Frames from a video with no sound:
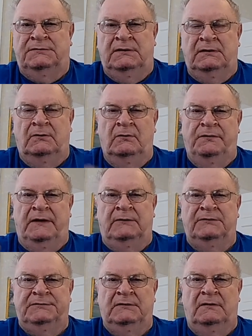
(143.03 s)
See, the whole thing
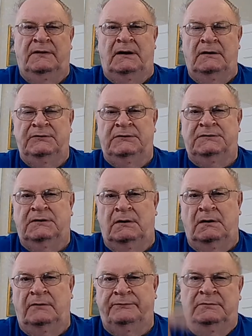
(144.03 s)
was still there. It was just cut
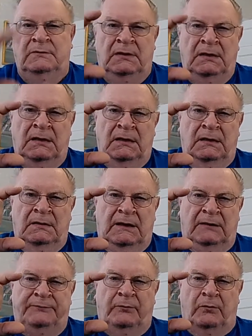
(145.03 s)
off
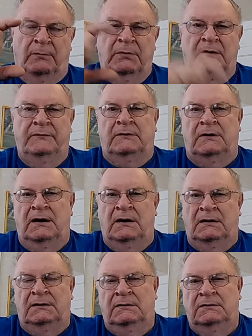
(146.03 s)
that far above the
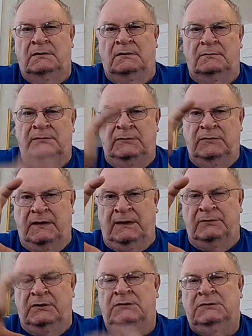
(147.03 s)
ground, or maybe
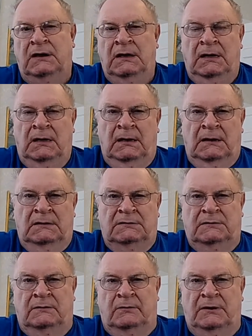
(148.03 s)
that much.
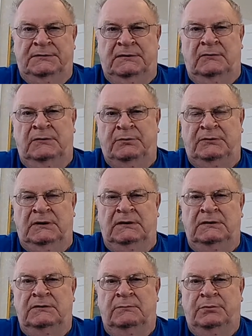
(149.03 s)
So the rest of it, you
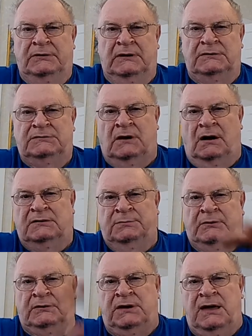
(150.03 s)
put that shock, you
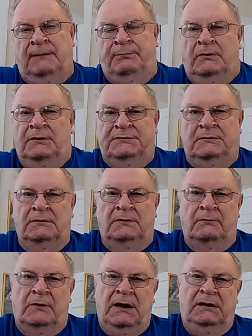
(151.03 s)
put the cap on it so the
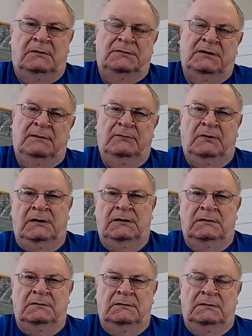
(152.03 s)
rain or something like that
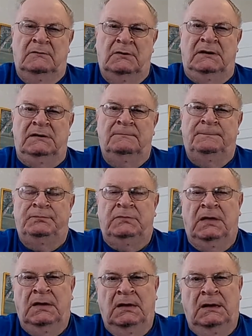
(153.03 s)
didn't really
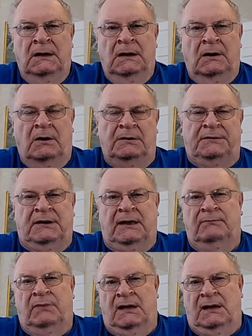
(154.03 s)
hurt it
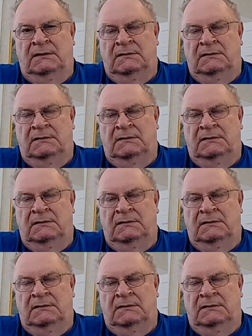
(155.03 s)
that bad.